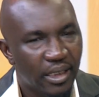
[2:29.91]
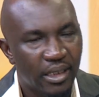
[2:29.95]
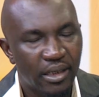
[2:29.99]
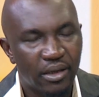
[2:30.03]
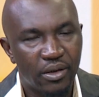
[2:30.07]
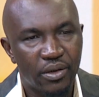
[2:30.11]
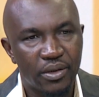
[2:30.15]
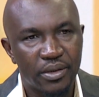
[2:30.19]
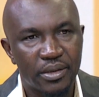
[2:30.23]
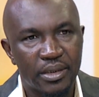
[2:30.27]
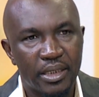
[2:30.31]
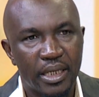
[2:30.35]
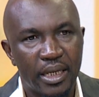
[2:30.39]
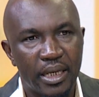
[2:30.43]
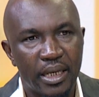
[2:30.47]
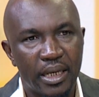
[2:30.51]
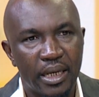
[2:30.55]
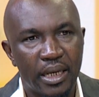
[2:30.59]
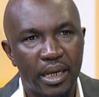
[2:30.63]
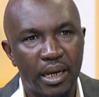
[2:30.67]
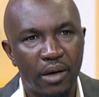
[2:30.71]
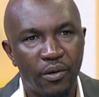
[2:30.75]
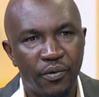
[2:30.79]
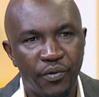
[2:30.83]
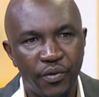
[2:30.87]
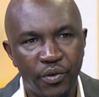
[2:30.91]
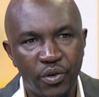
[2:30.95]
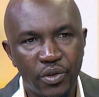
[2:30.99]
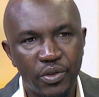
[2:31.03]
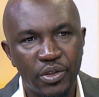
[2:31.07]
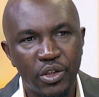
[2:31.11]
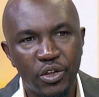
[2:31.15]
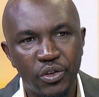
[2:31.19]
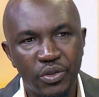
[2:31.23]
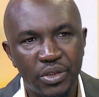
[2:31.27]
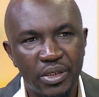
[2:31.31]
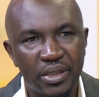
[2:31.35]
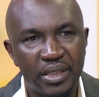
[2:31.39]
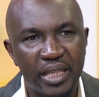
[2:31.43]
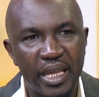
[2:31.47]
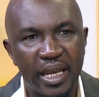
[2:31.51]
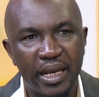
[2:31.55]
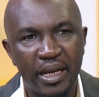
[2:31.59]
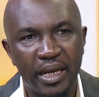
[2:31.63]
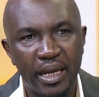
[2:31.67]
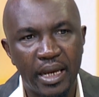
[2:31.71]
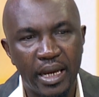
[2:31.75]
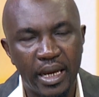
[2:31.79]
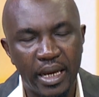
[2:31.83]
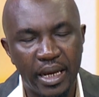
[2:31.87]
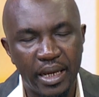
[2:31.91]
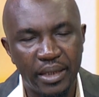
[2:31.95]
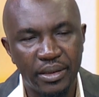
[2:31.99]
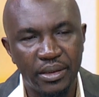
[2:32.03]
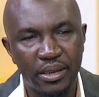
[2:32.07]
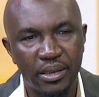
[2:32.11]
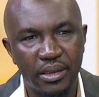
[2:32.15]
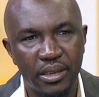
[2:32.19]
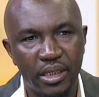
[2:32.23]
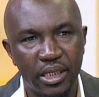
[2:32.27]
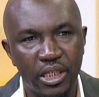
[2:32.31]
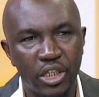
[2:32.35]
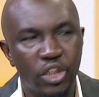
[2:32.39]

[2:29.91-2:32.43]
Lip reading: Because, of course, you're using the